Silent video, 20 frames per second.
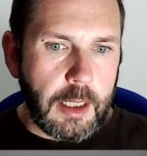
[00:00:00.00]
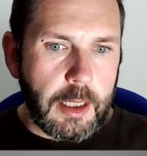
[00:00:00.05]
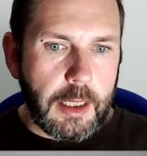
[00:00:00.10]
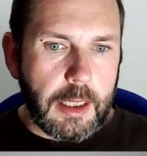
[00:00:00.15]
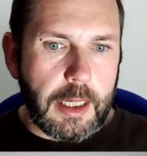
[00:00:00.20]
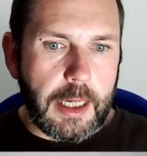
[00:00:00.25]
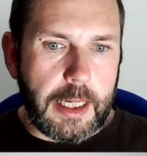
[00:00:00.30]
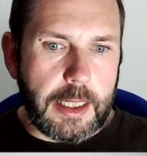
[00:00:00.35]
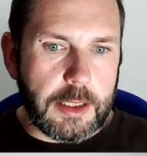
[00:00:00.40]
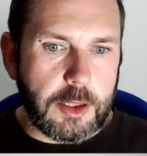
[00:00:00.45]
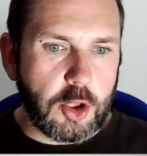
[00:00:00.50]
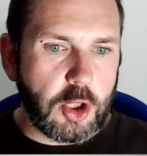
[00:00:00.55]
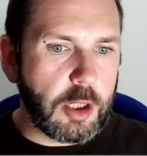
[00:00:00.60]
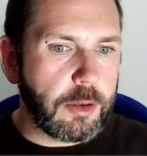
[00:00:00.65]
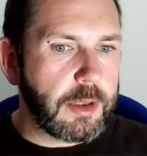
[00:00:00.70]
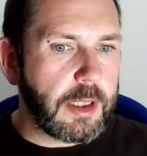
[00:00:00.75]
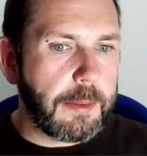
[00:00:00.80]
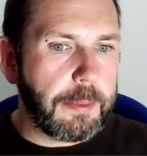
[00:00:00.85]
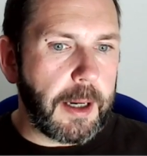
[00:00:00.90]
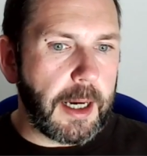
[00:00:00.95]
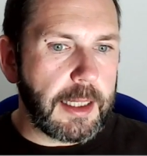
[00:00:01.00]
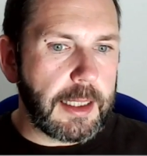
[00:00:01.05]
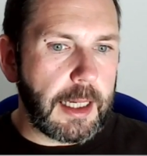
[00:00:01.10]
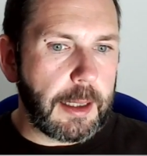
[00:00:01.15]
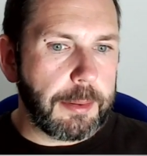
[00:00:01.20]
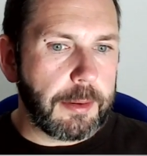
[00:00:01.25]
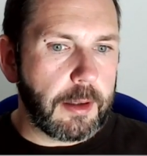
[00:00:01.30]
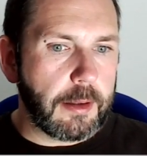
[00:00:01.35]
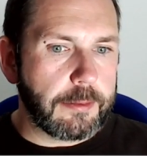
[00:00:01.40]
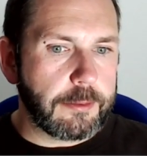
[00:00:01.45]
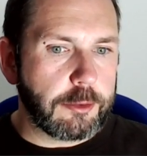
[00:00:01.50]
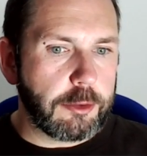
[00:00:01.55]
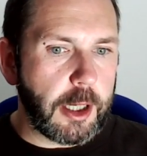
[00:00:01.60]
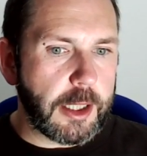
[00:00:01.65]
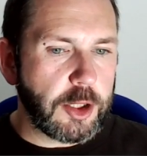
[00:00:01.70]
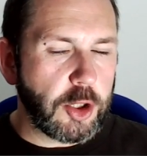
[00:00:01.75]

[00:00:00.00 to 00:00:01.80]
is juicy pineapple and fresh